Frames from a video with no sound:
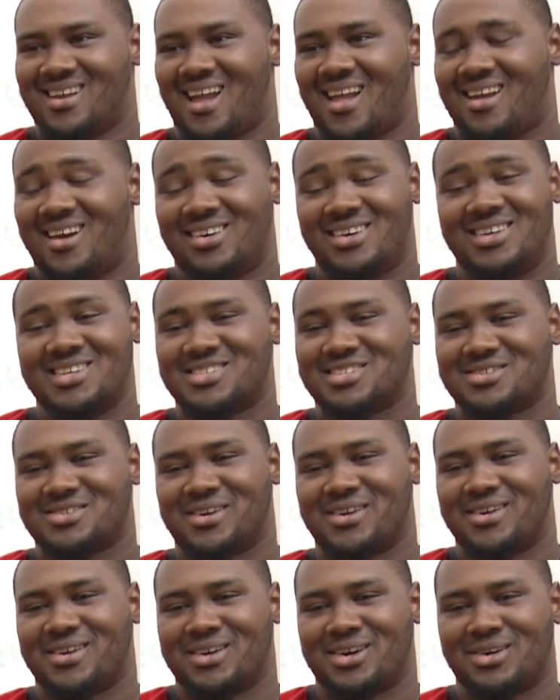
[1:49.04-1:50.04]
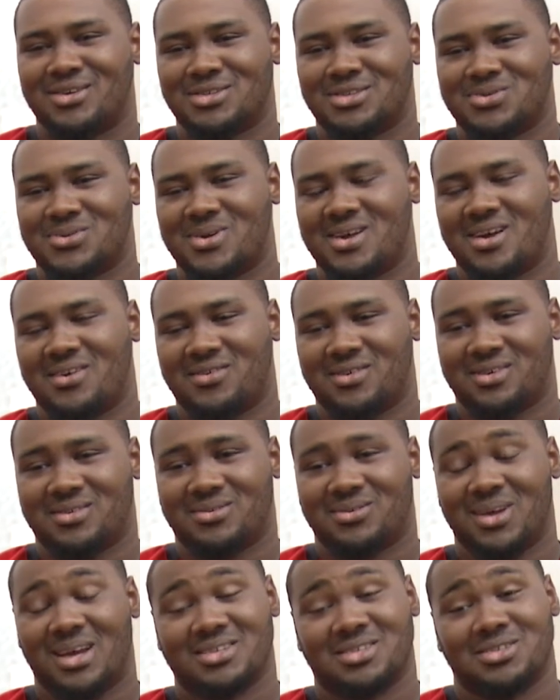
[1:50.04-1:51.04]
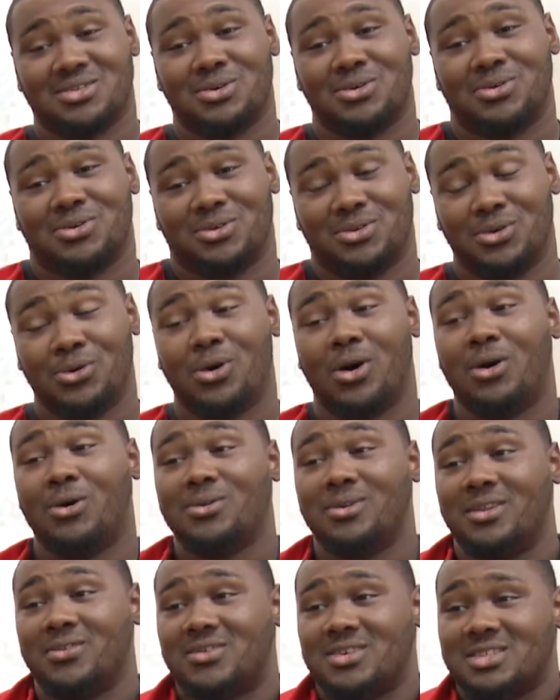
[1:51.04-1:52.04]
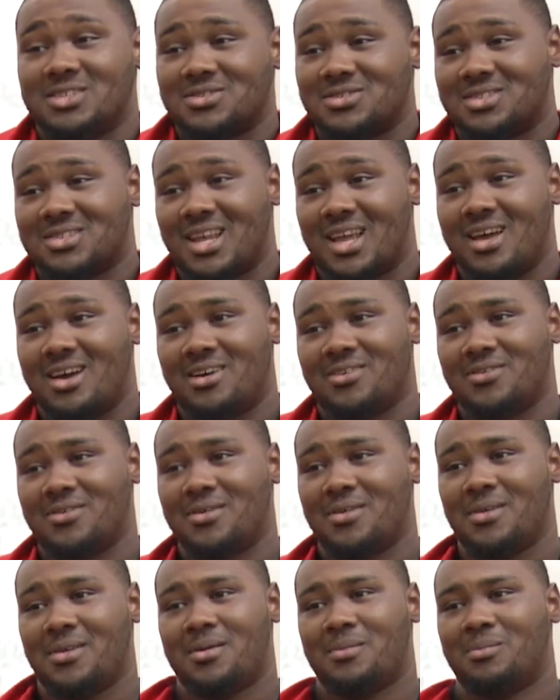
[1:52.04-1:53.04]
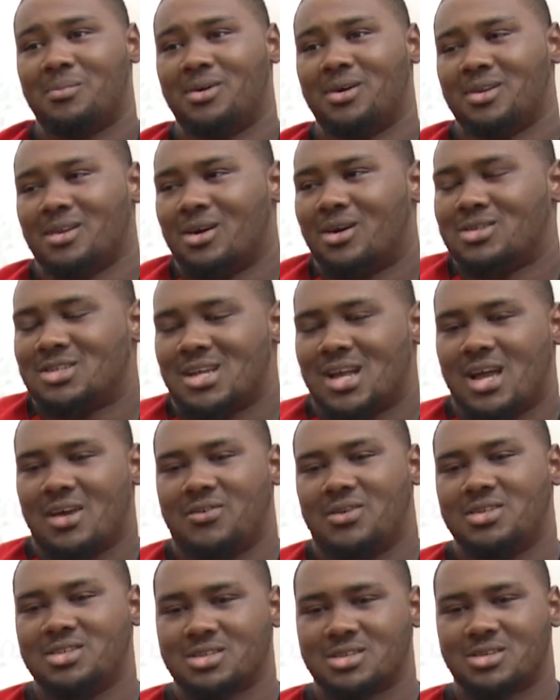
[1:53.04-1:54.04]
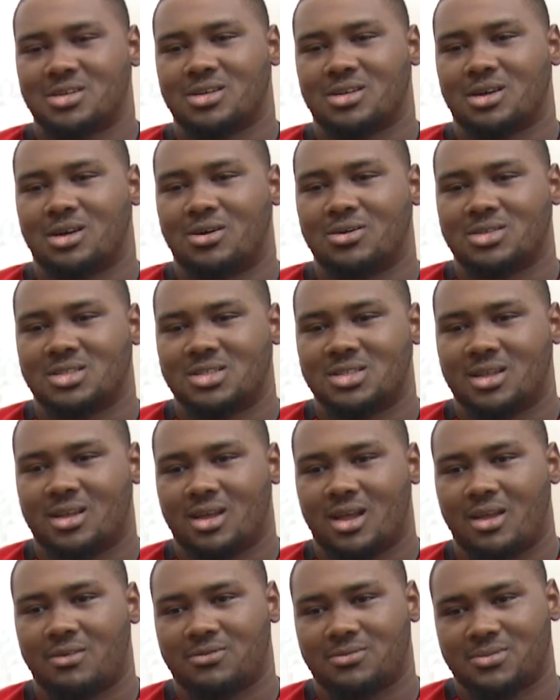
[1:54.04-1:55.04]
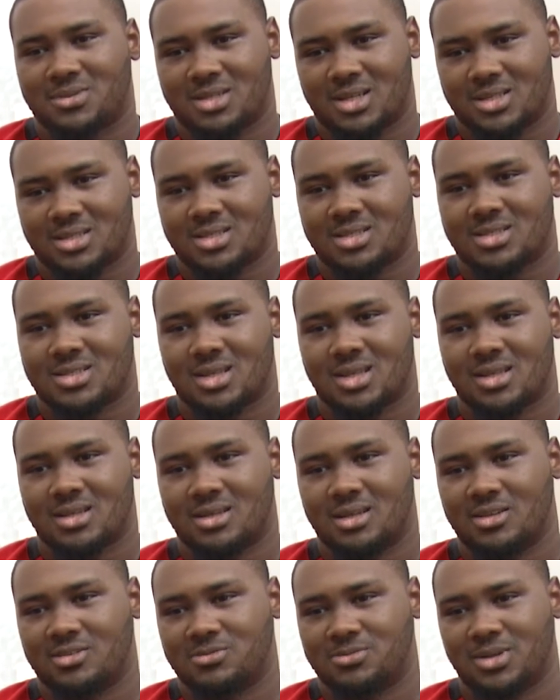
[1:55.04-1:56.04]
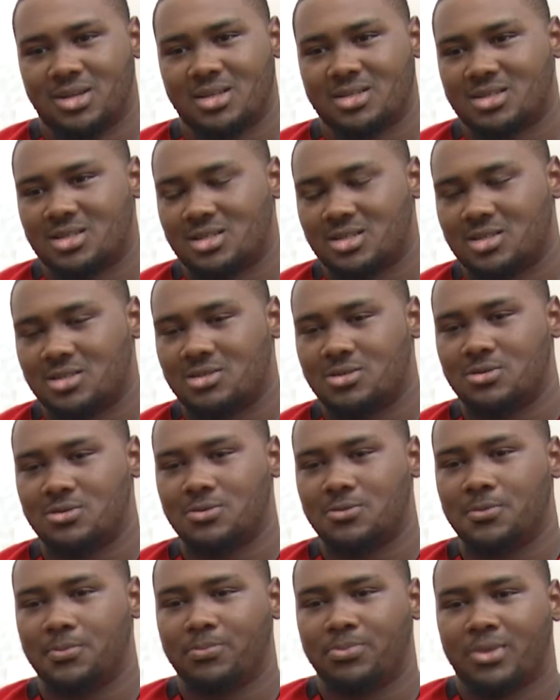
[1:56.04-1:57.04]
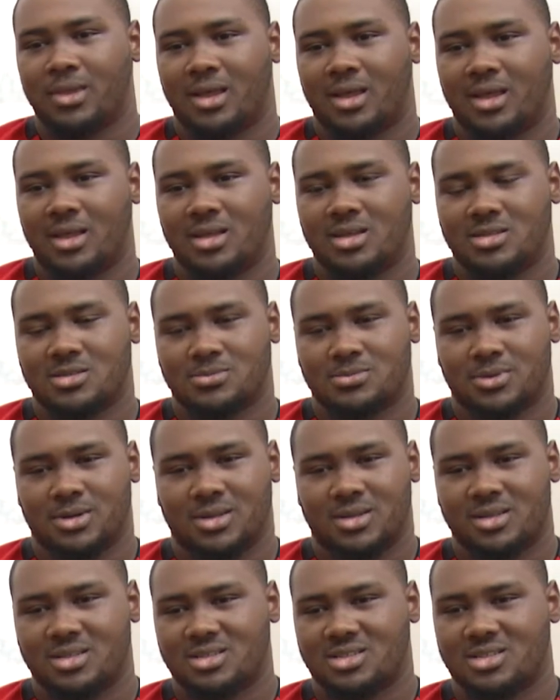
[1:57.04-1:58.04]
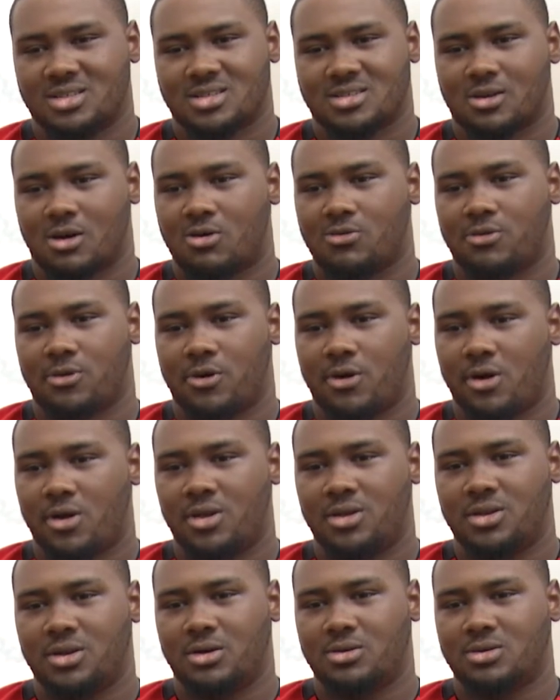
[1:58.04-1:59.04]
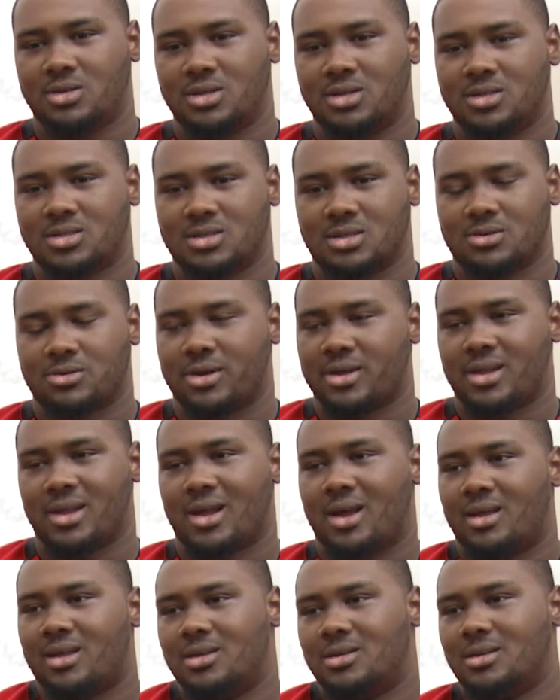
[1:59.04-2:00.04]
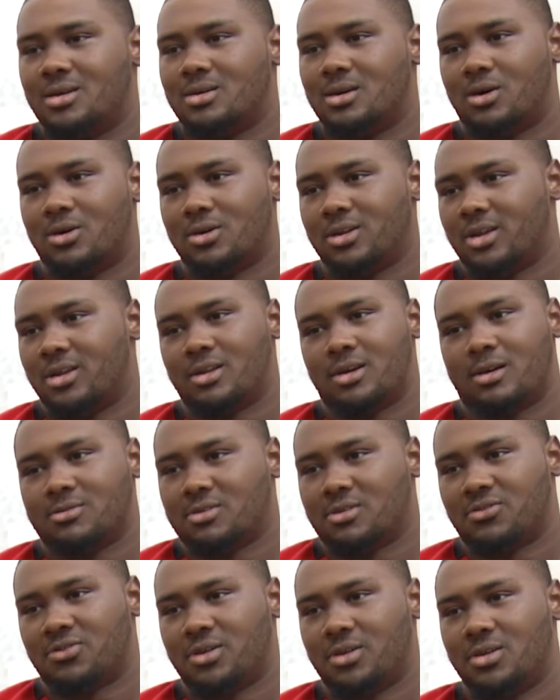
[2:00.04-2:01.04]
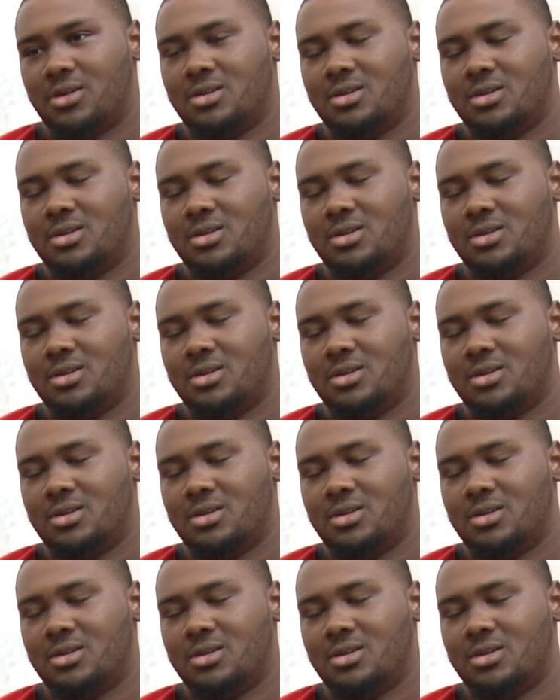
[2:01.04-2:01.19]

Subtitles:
Oh, he's a great coach. He has a new whole defensive staff. But Coach Hav, he's a good coach. He came from Texas Tech. He's been at TCU. He's just overall, he's a great guy. You know, on and off the field.